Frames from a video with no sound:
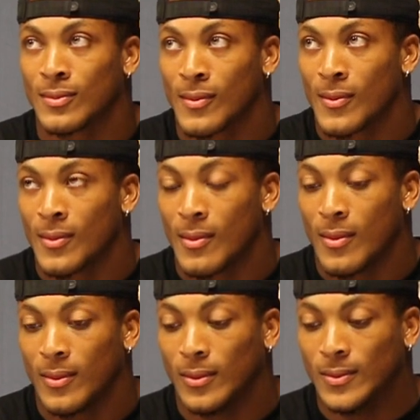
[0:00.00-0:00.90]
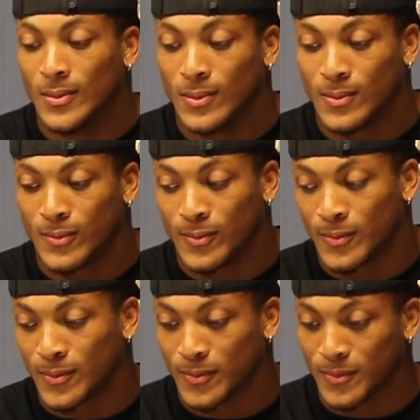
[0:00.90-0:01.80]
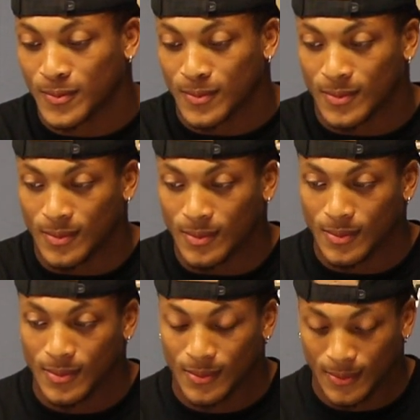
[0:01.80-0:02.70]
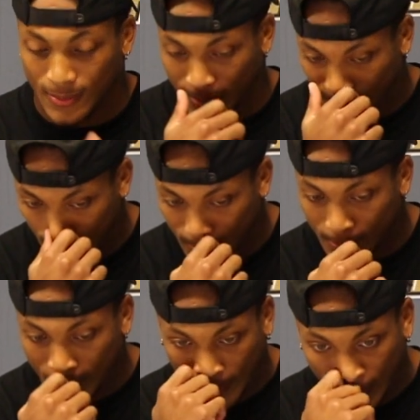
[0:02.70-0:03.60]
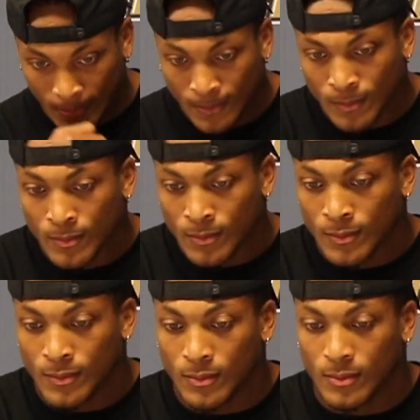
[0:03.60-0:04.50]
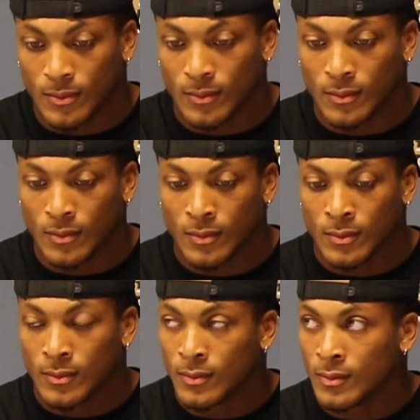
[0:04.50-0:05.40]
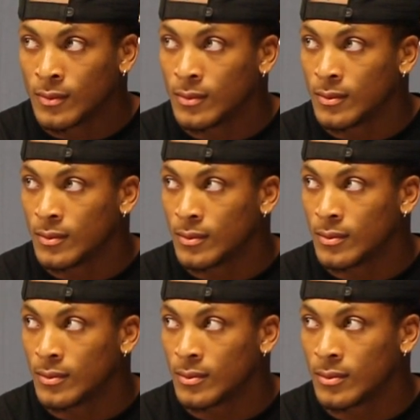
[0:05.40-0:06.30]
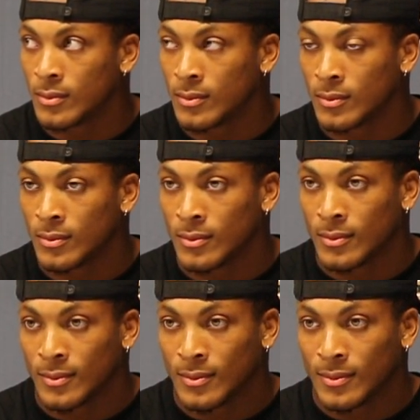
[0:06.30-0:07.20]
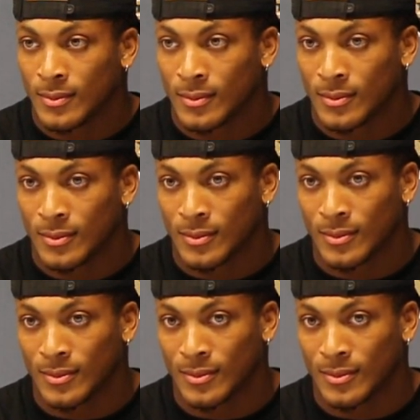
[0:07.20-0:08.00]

This person isn't speaking.